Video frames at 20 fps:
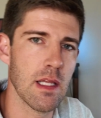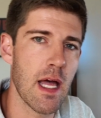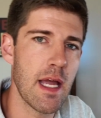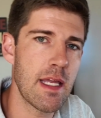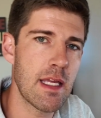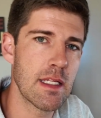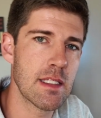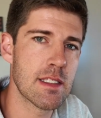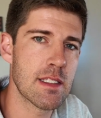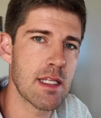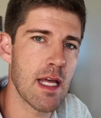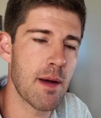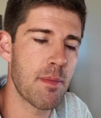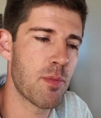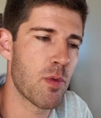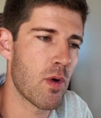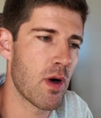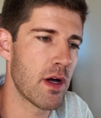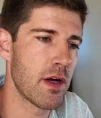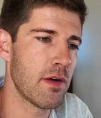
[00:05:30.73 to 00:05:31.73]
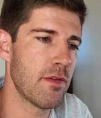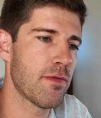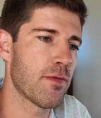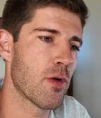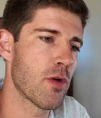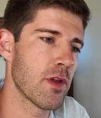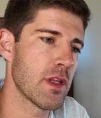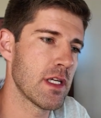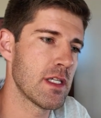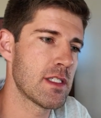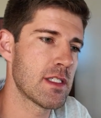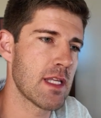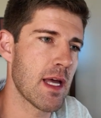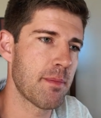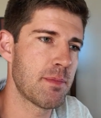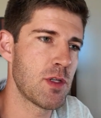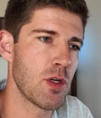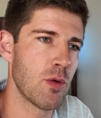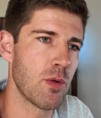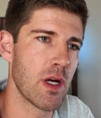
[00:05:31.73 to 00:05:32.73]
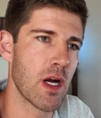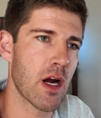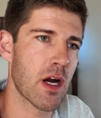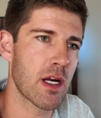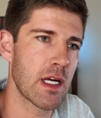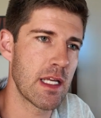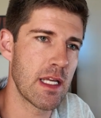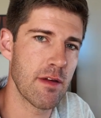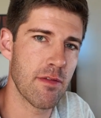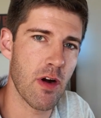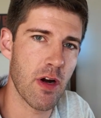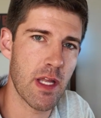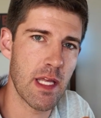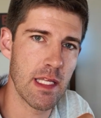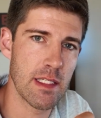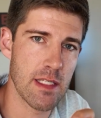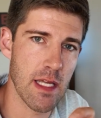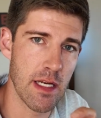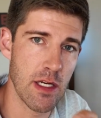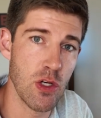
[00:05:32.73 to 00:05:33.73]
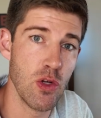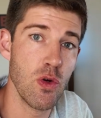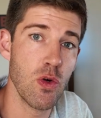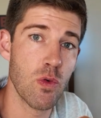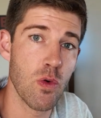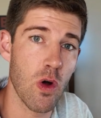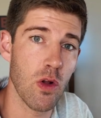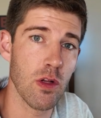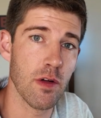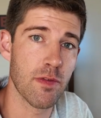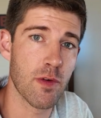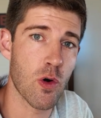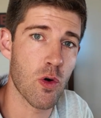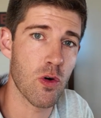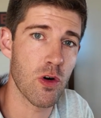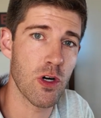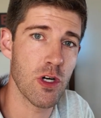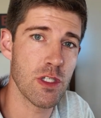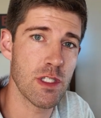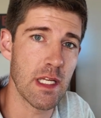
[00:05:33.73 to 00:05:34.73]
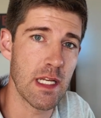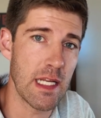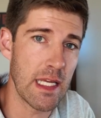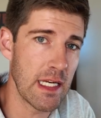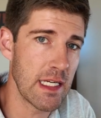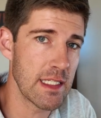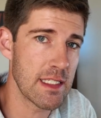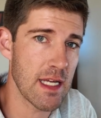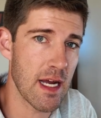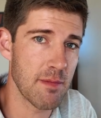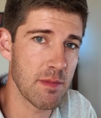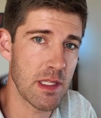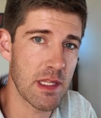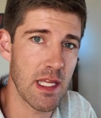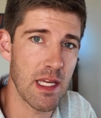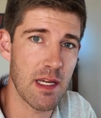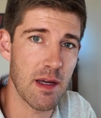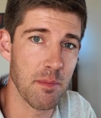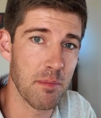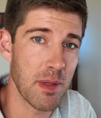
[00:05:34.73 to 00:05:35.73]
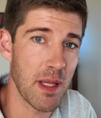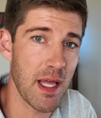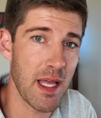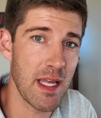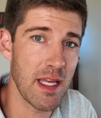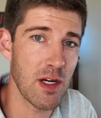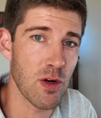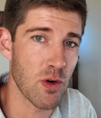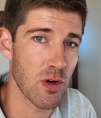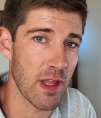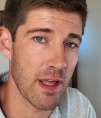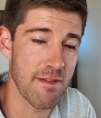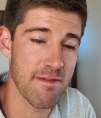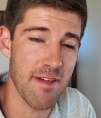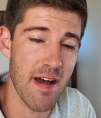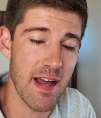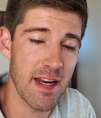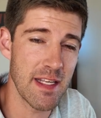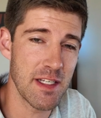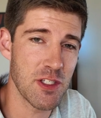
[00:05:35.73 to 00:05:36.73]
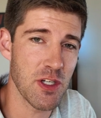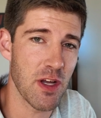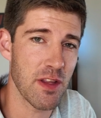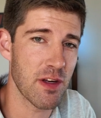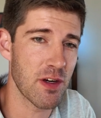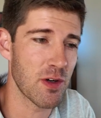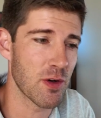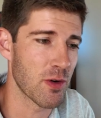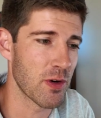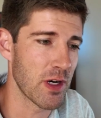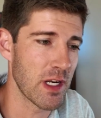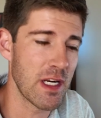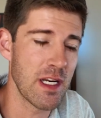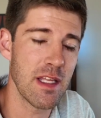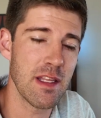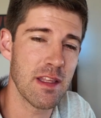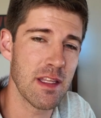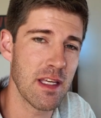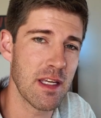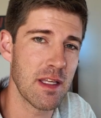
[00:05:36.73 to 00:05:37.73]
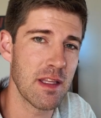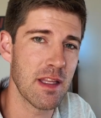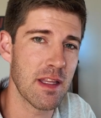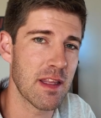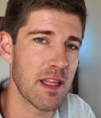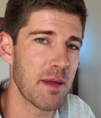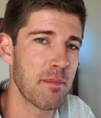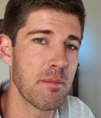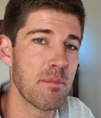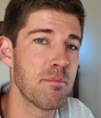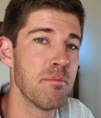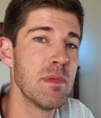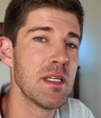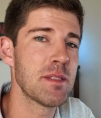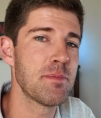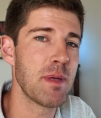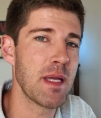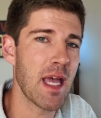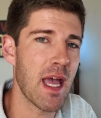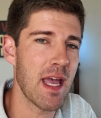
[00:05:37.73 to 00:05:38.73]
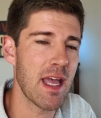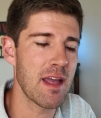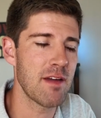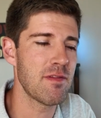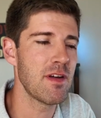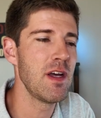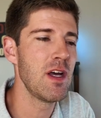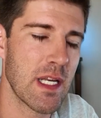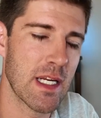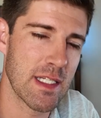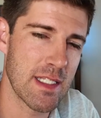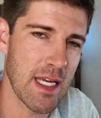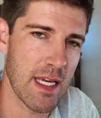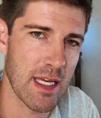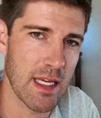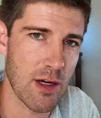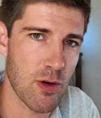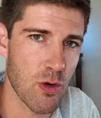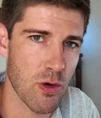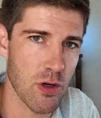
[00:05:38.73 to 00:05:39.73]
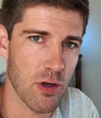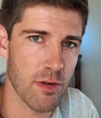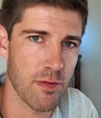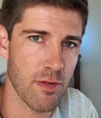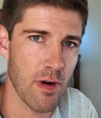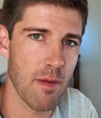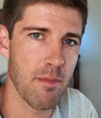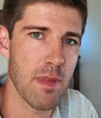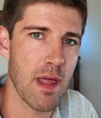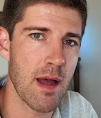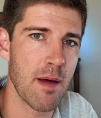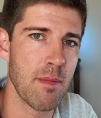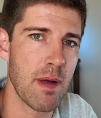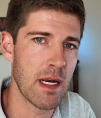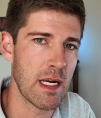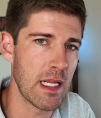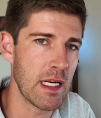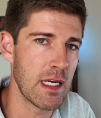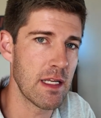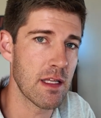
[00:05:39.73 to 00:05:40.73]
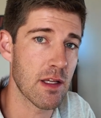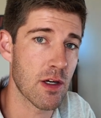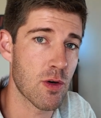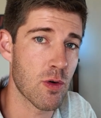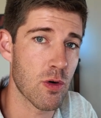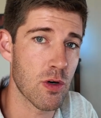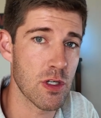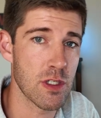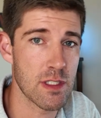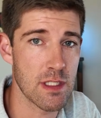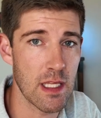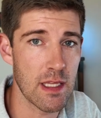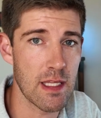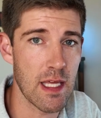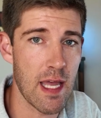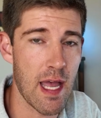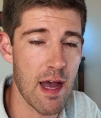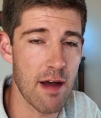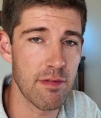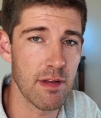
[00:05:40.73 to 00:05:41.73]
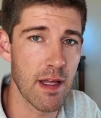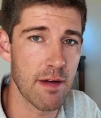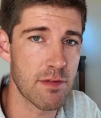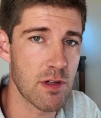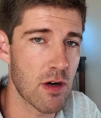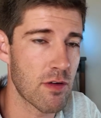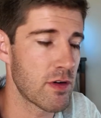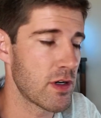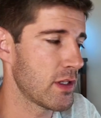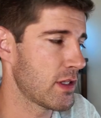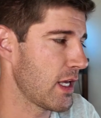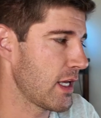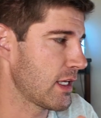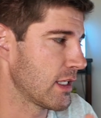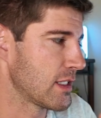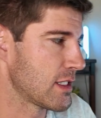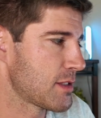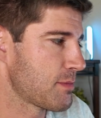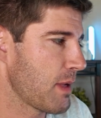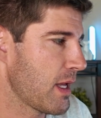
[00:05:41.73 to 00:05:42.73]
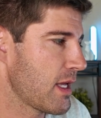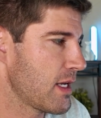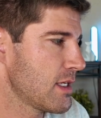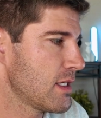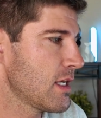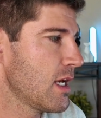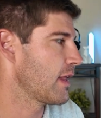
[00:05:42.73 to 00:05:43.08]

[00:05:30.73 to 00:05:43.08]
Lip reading: Like in step 1, for this step 2, we are going to give our kids a new roll of quarters, and anytime that they complain or they fight each other or anything that they misbehave, we get to take a quarter from them, and any of the quarters that they have left over, they can spend.